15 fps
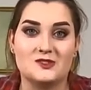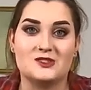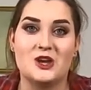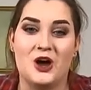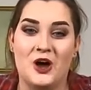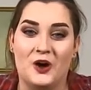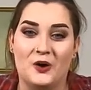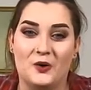So
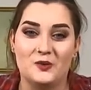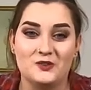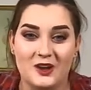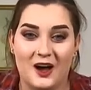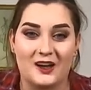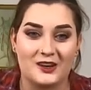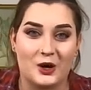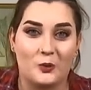
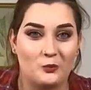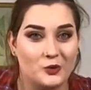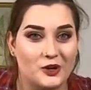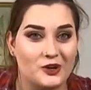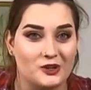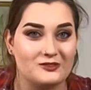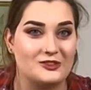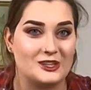knocking on
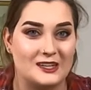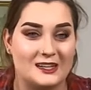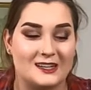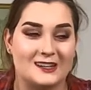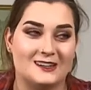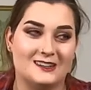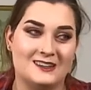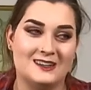wood over
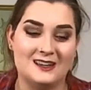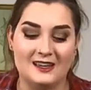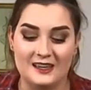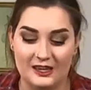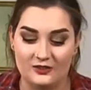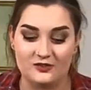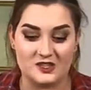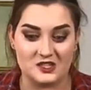here,
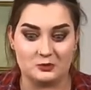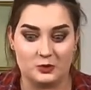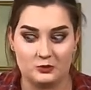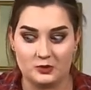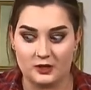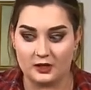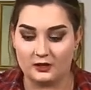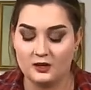invisible
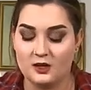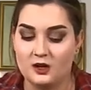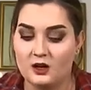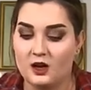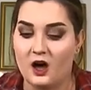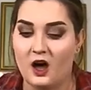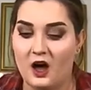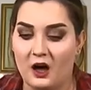wood.
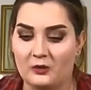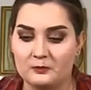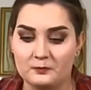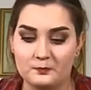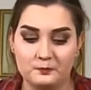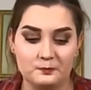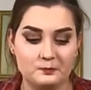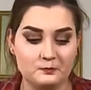Um,
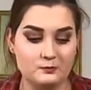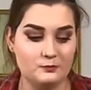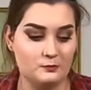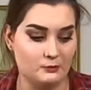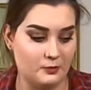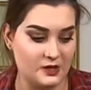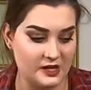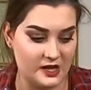
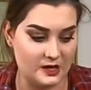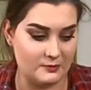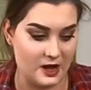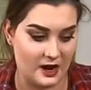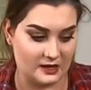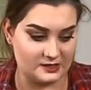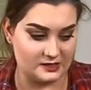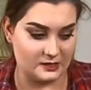but I am
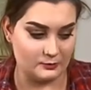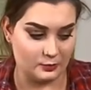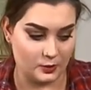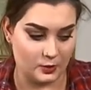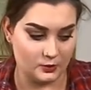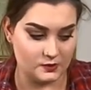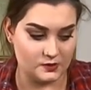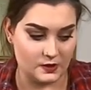accident
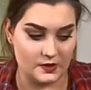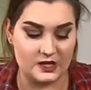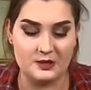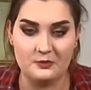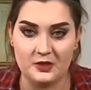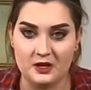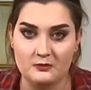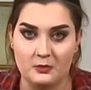prone. So I
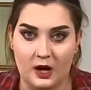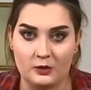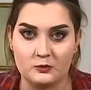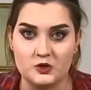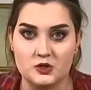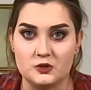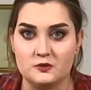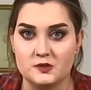keep that in mind
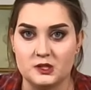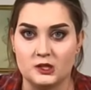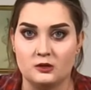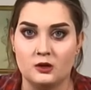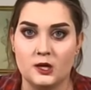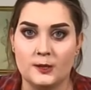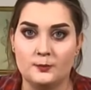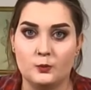when
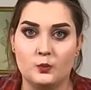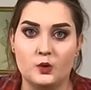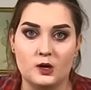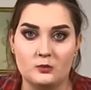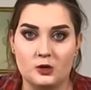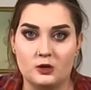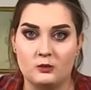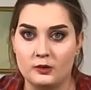choosing what
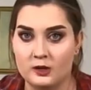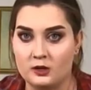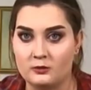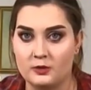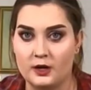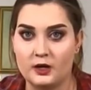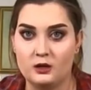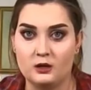I'm going to wear on a
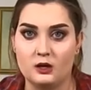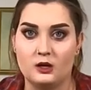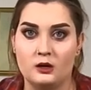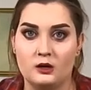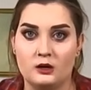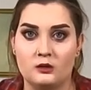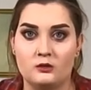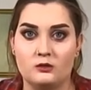bike
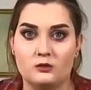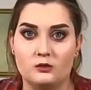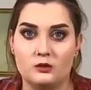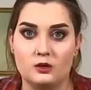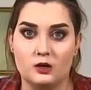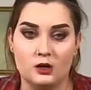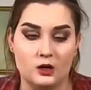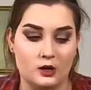and
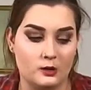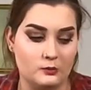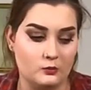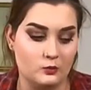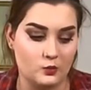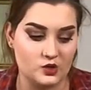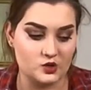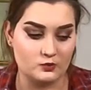um,
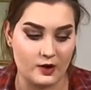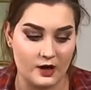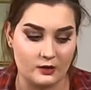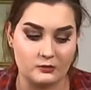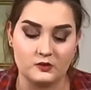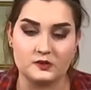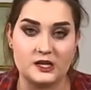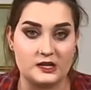which route
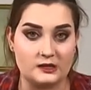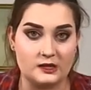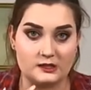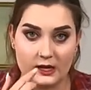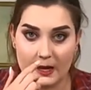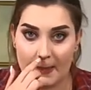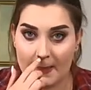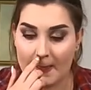I'm going to take that
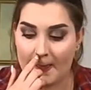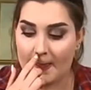day.